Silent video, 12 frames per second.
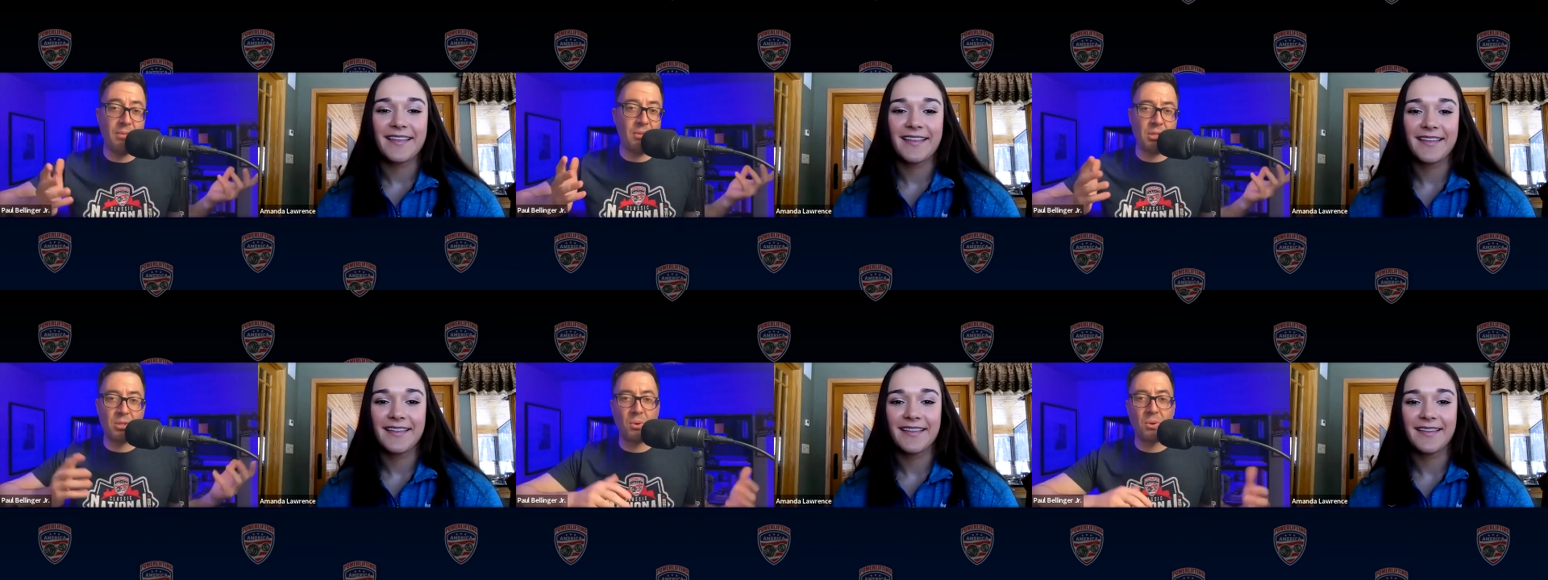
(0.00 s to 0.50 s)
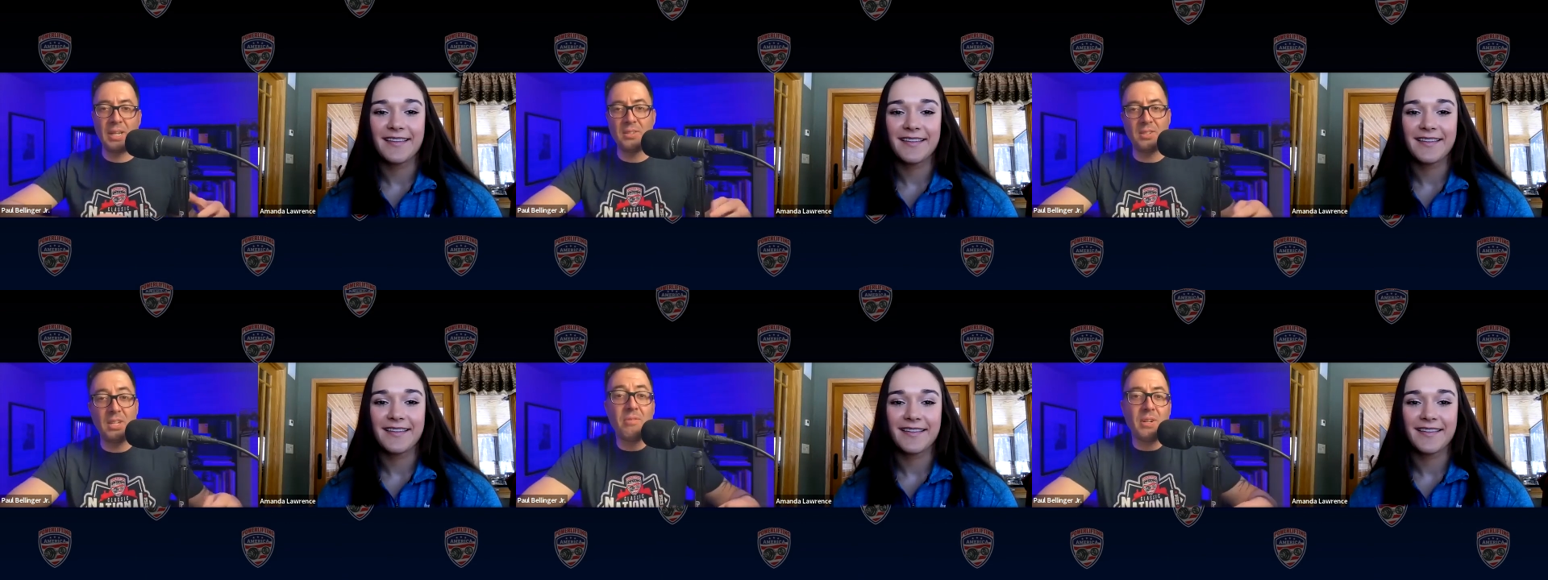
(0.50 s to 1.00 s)
Speaker 1: if the scoring is
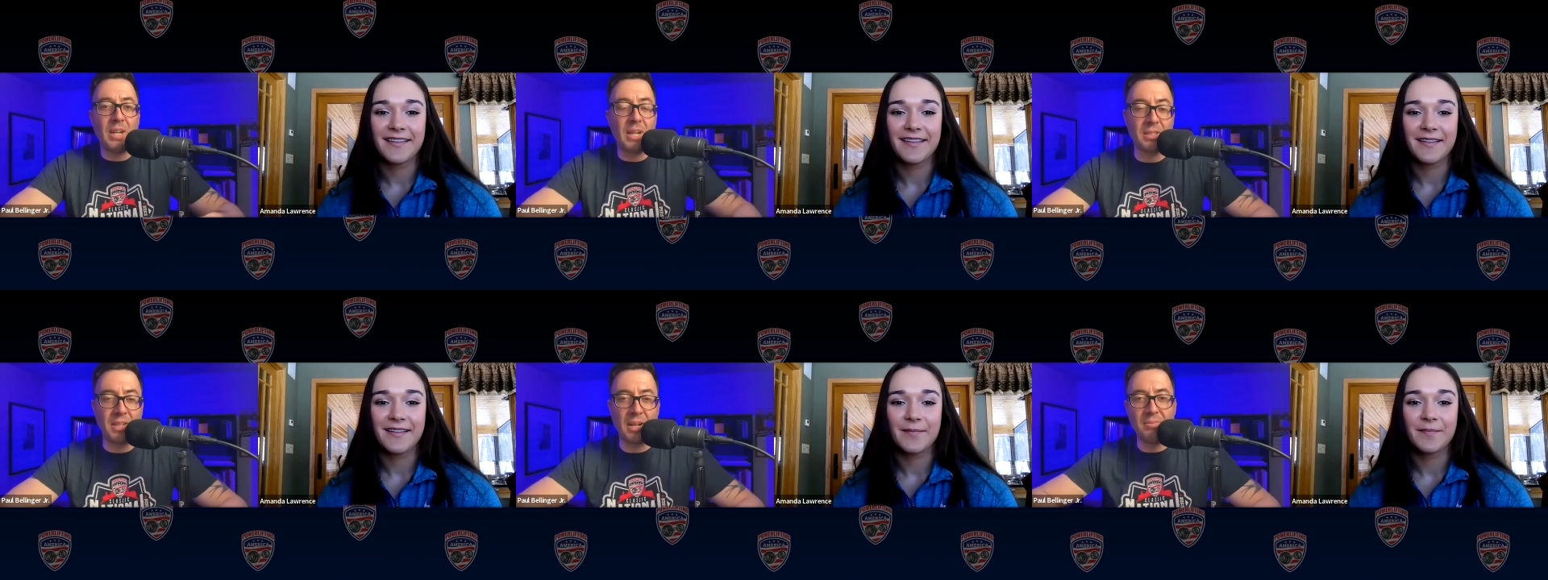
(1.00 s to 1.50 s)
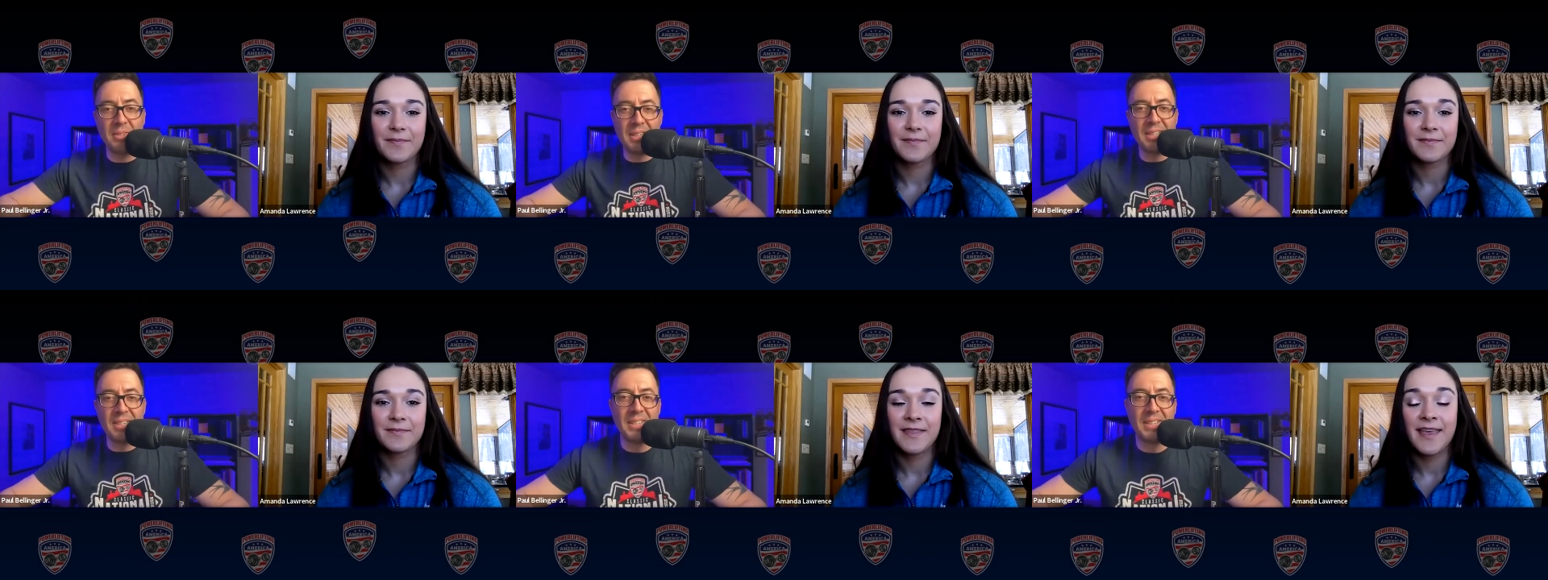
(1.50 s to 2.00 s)
different next time.
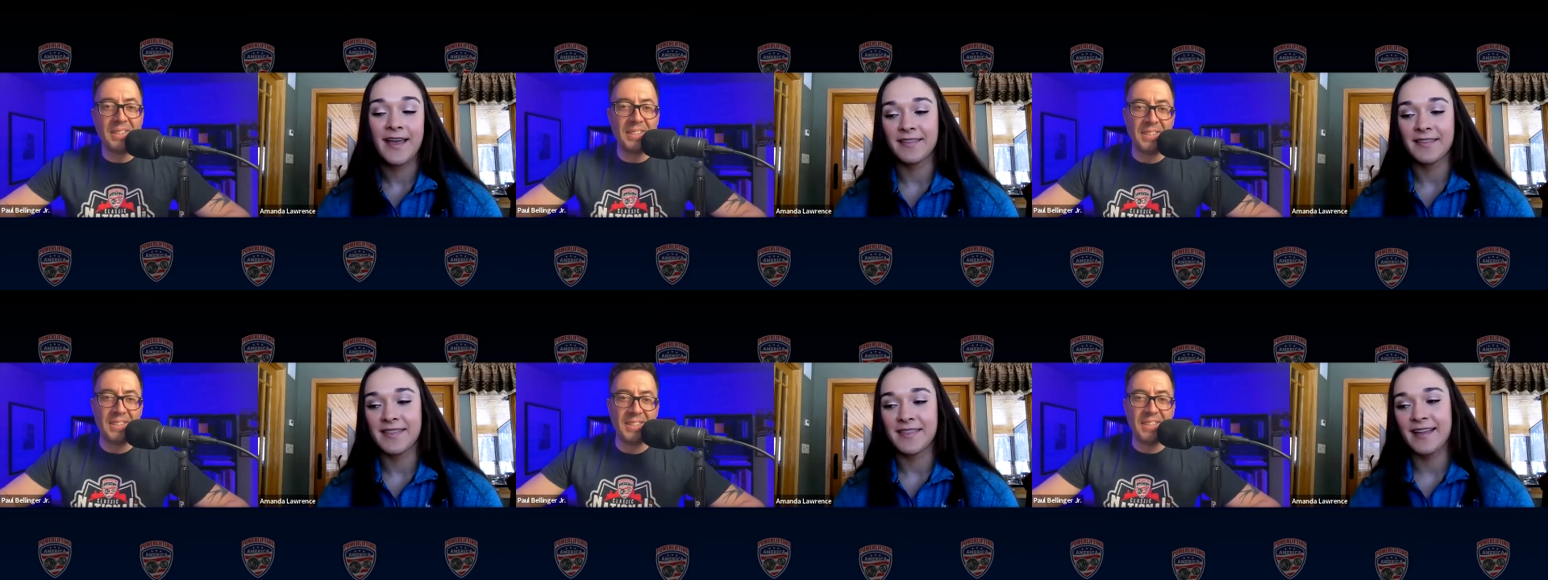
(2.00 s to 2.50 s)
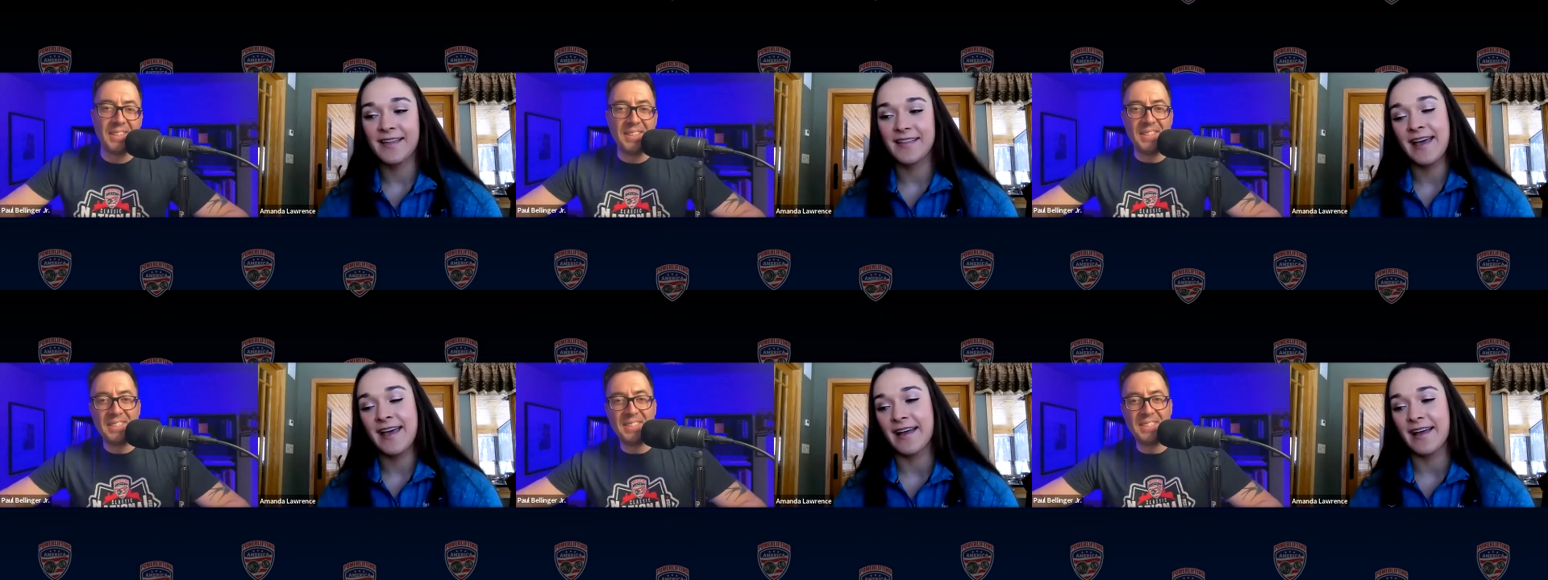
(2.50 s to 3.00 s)
Speaker 2: Yeah, that
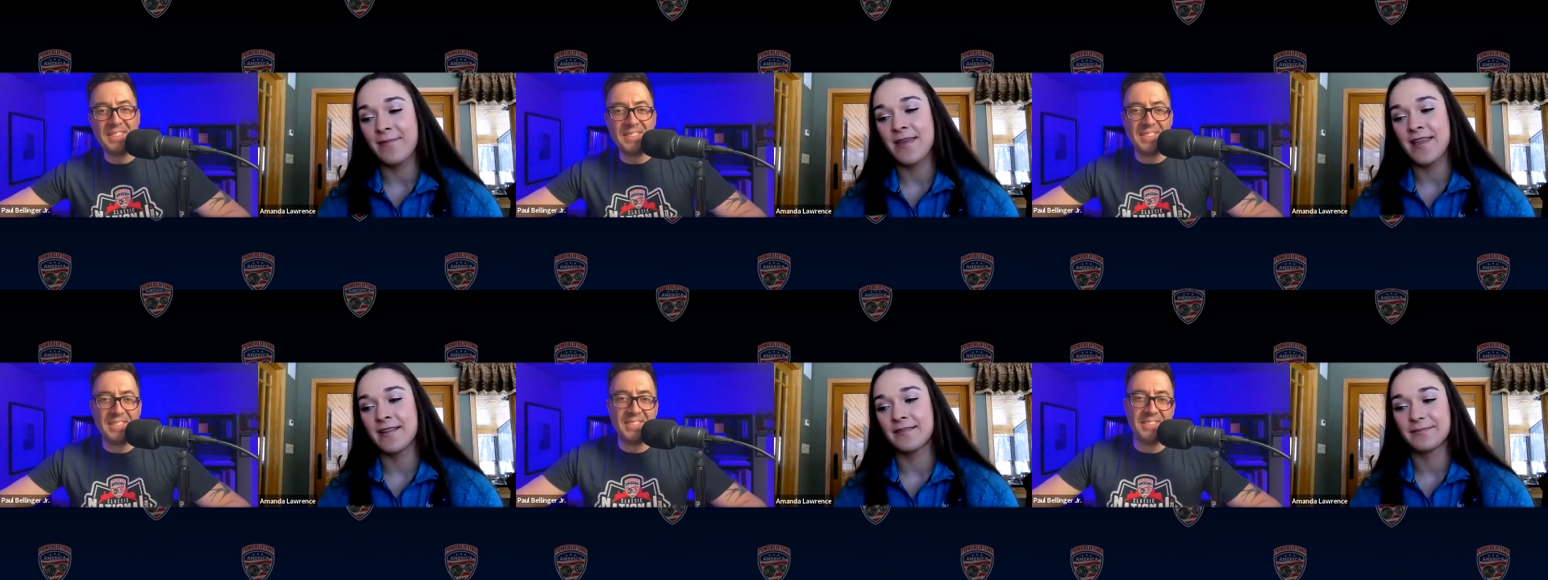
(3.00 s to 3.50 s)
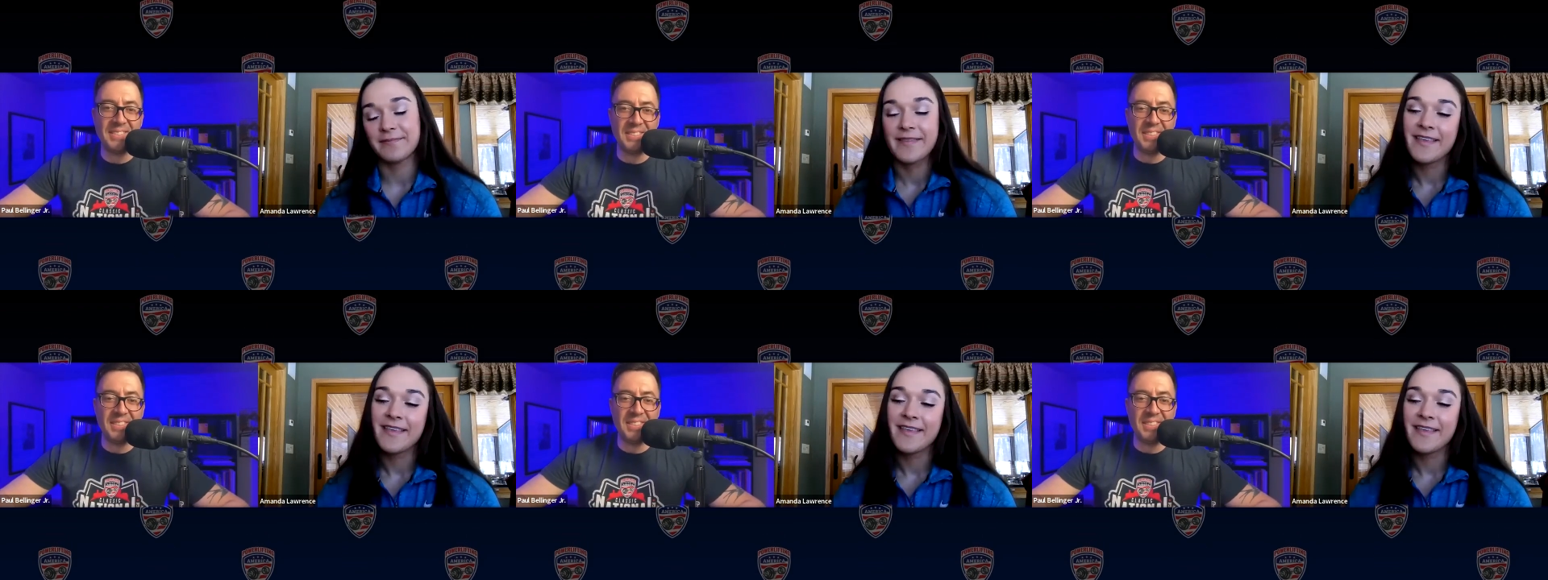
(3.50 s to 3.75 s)
yeah, I mean